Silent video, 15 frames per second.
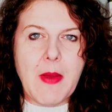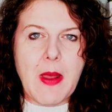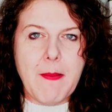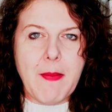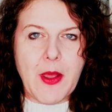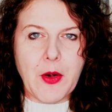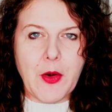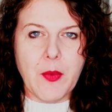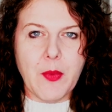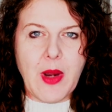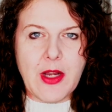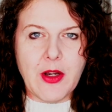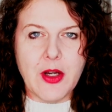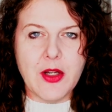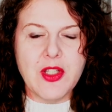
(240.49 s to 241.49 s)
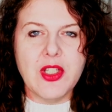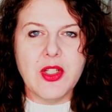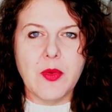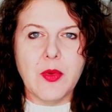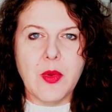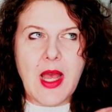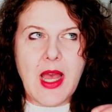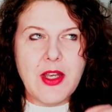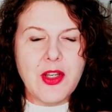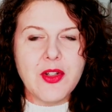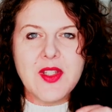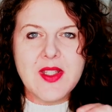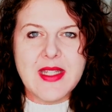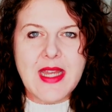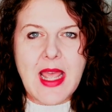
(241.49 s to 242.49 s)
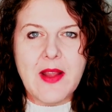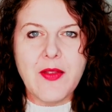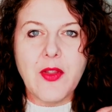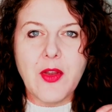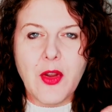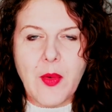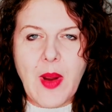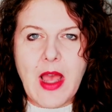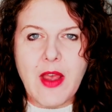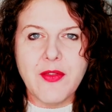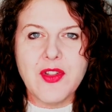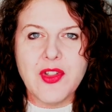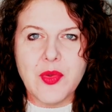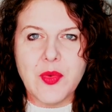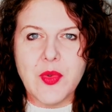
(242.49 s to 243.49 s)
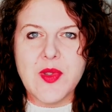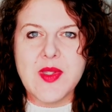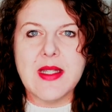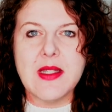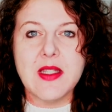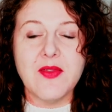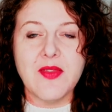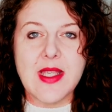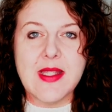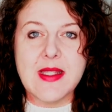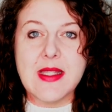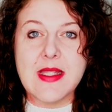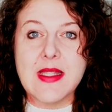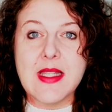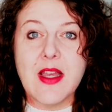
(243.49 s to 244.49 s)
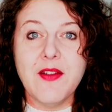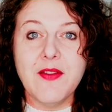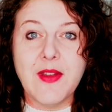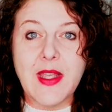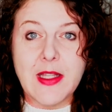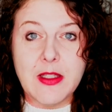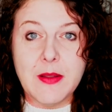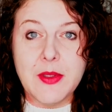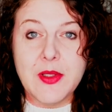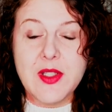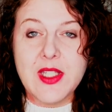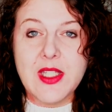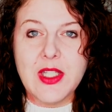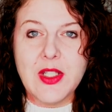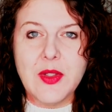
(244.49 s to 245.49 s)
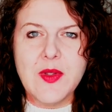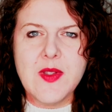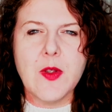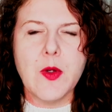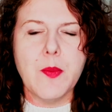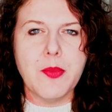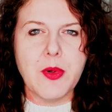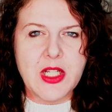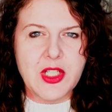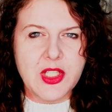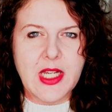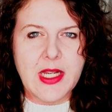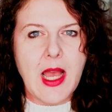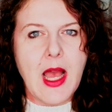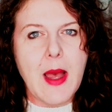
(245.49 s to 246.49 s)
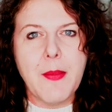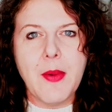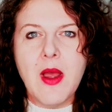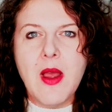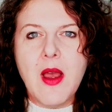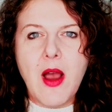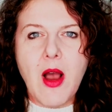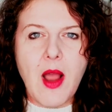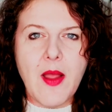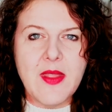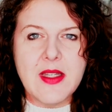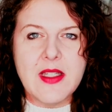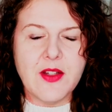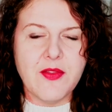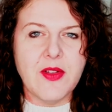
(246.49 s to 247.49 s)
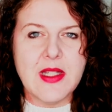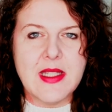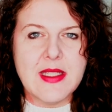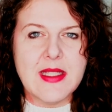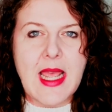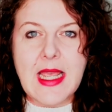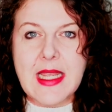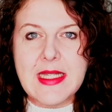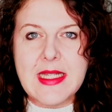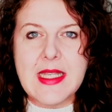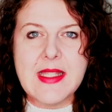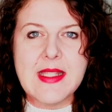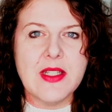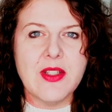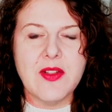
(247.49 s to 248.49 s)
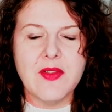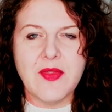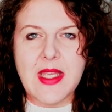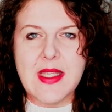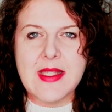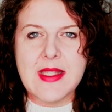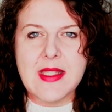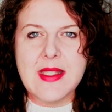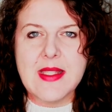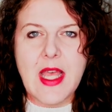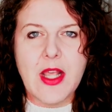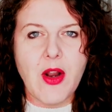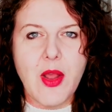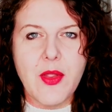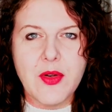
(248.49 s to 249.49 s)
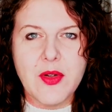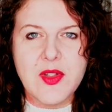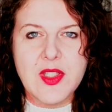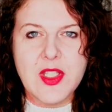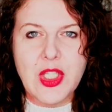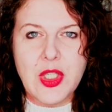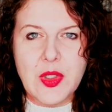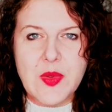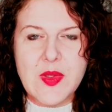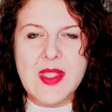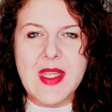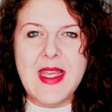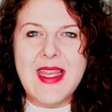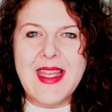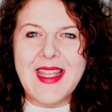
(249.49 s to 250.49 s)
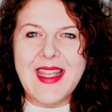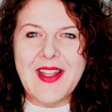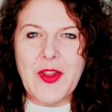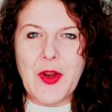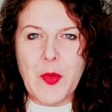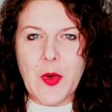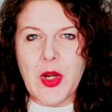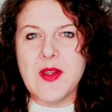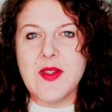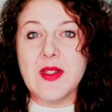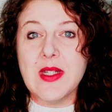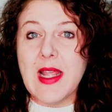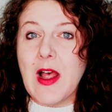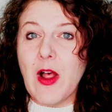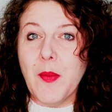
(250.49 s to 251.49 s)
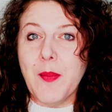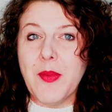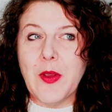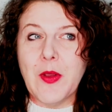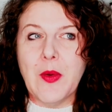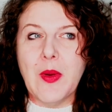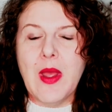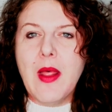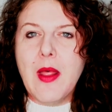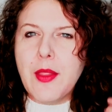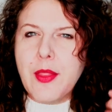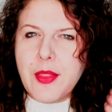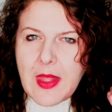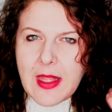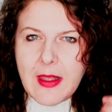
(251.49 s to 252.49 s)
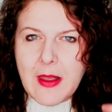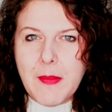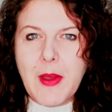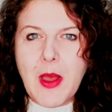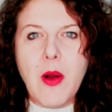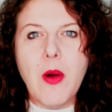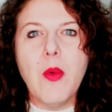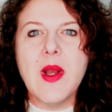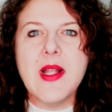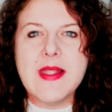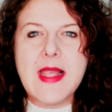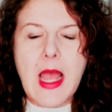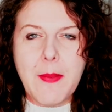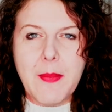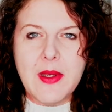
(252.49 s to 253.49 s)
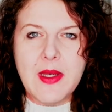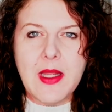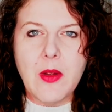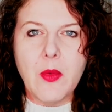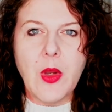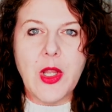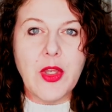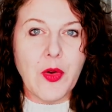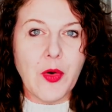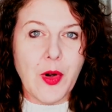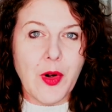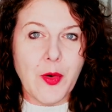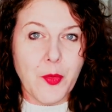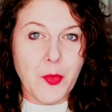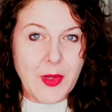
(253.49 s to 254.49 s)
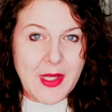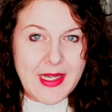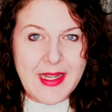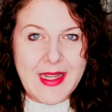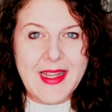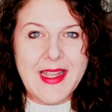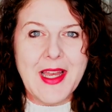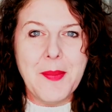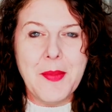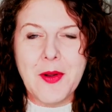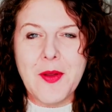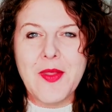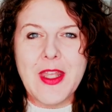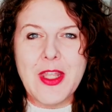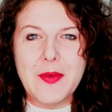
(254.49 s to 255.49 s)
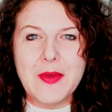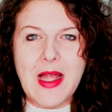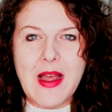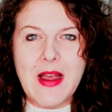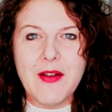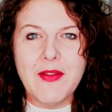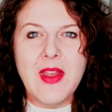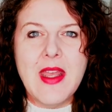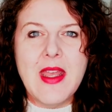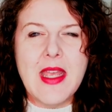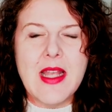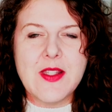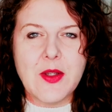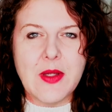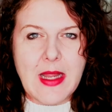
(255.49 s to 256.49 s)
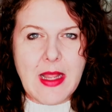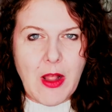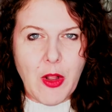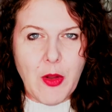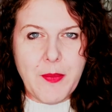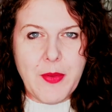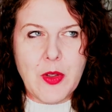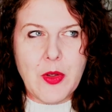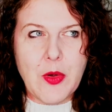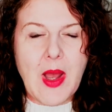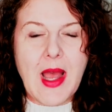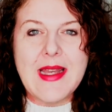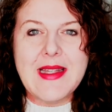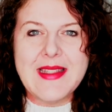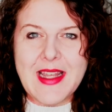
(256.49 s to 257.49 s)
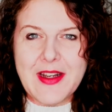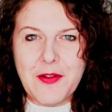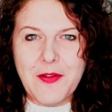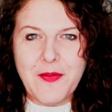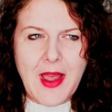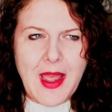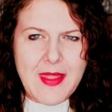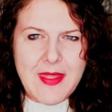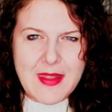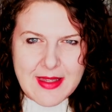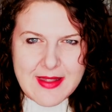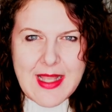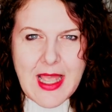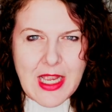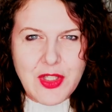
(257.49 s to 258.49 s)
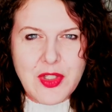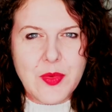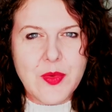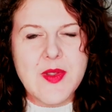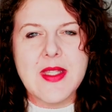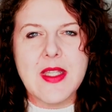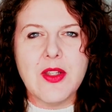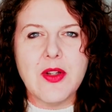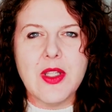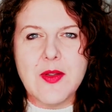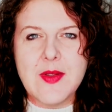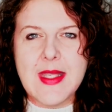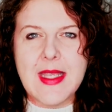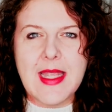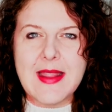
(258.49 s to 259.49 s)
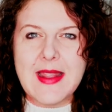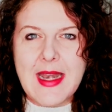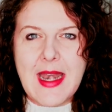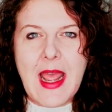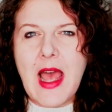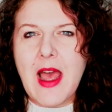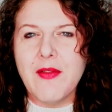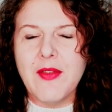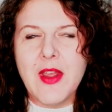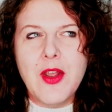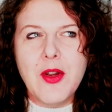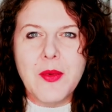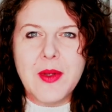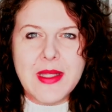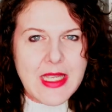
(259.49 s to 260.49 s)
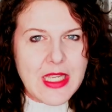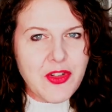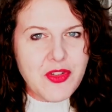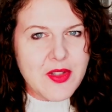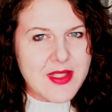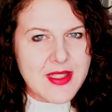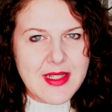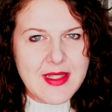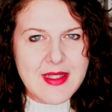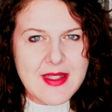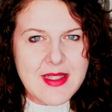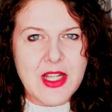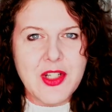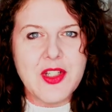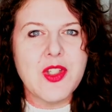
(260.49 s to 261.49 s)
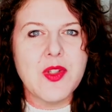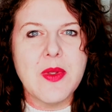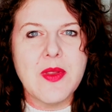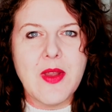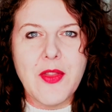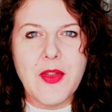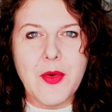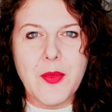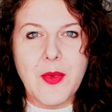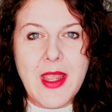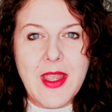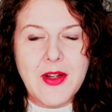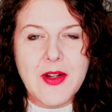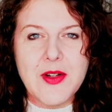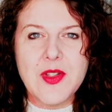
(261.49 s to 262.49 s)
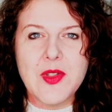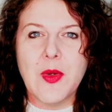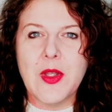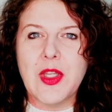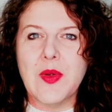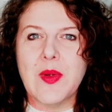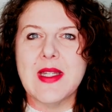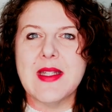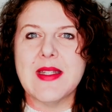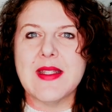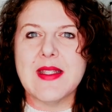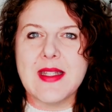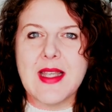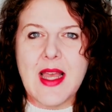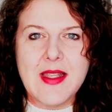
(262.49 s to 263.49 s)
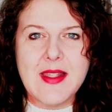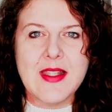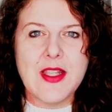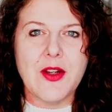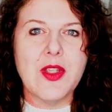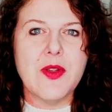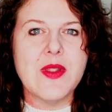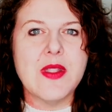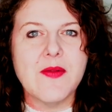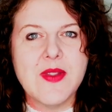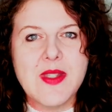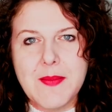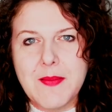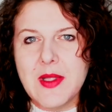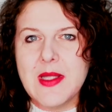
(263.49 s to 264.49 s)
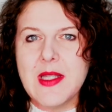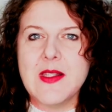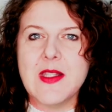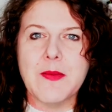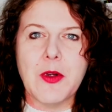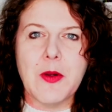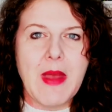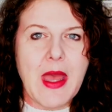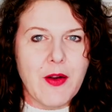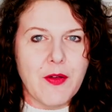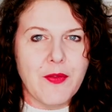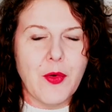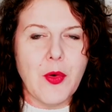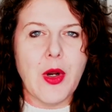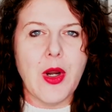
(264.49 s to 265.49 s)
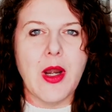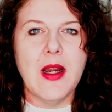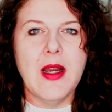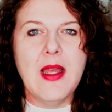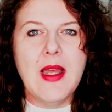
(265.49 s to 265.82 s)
a better writer, to understand the craft tools and devices available to you. So brushing up on the different techniques and devices that authors use in their work is going to help you think about what's happening when you're reading a book that you love. It's going to help you identify the exact tools that they're using and then have really interesting discussions with other writers when you can discuss their use of symbolism or metaphor,